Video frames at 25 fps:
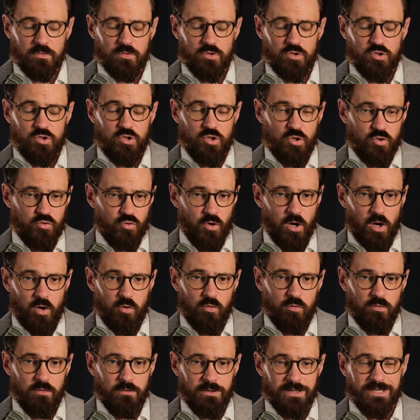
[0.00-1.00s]
to
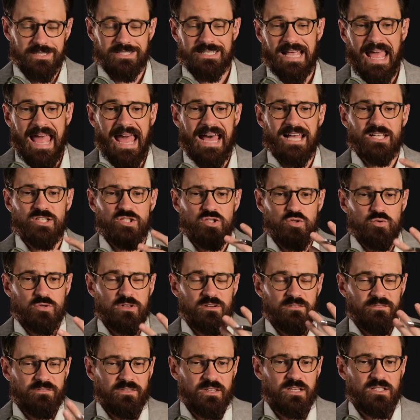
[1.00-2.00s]
grow. Because as you
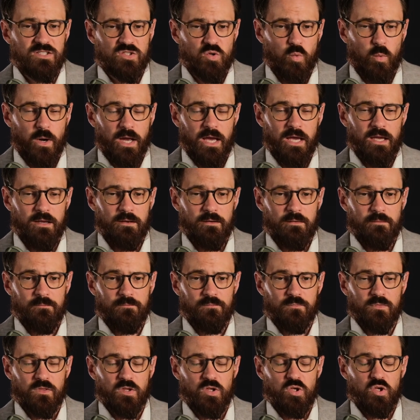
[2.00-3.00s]
give things away,
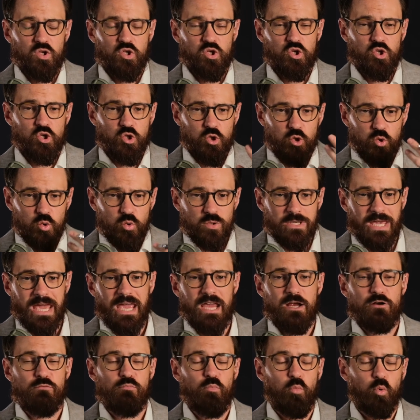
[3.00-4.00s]
you
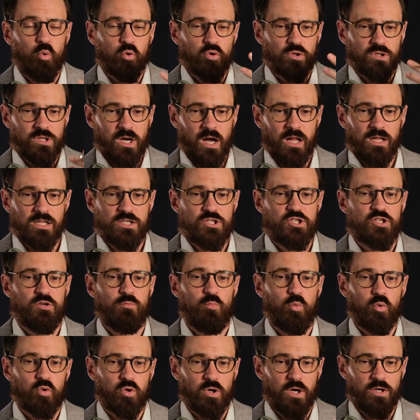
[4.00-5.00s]
gain more knowledge and
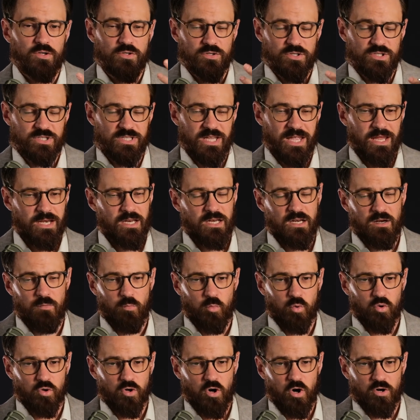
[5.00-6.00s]
more understanding and
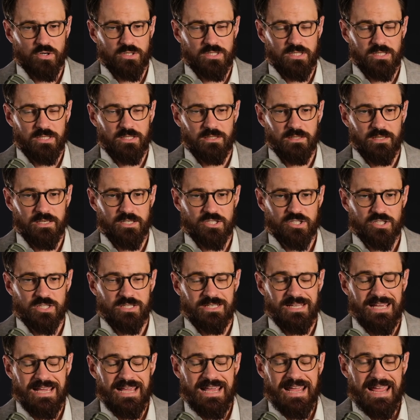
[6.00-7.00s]
more articulation,
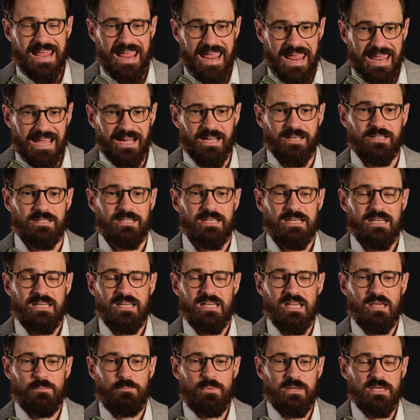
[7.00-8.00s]
and
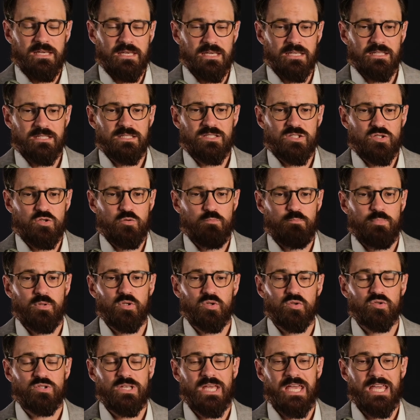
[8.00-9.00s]
it begins to
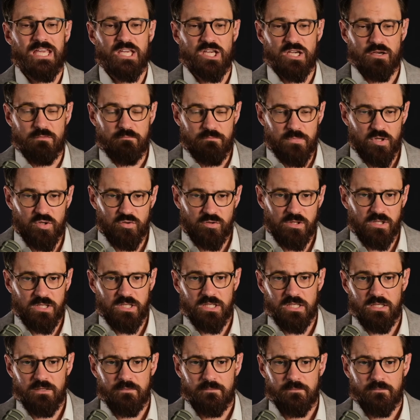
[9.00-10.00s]
build a
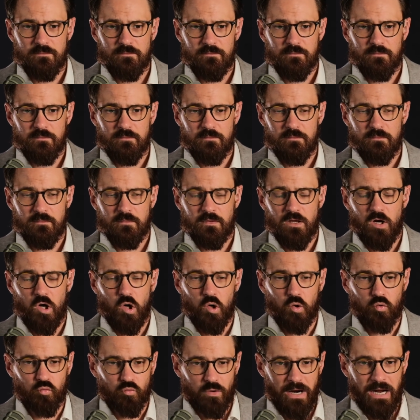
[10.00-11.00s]
community
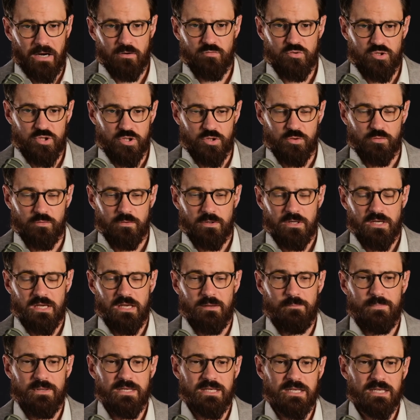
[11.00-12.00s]
around you.
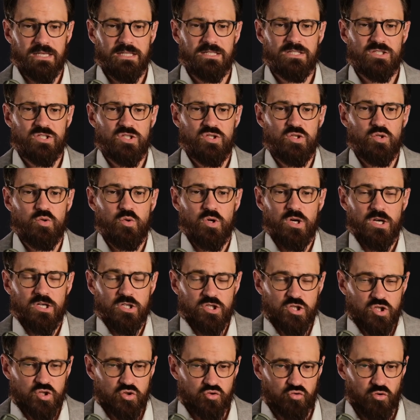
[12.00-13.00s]
It begins to
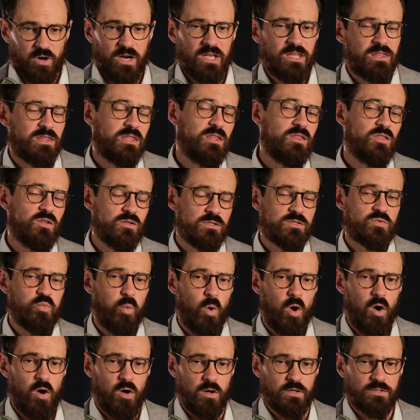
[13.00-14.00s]
strengthen those
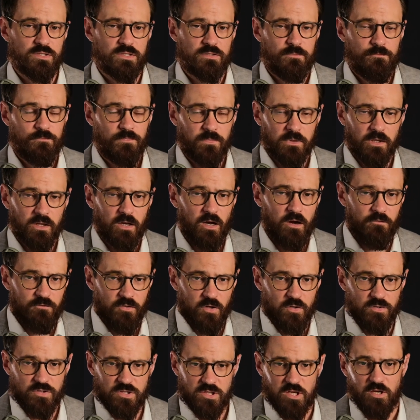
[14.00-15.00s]
walls of
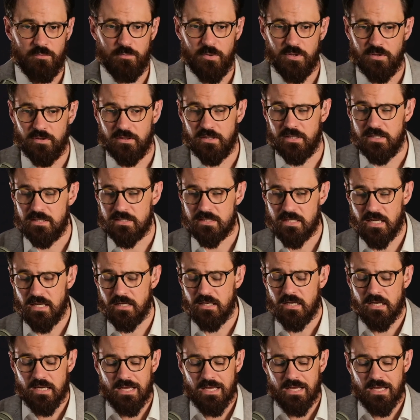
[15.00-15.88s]
those communities. And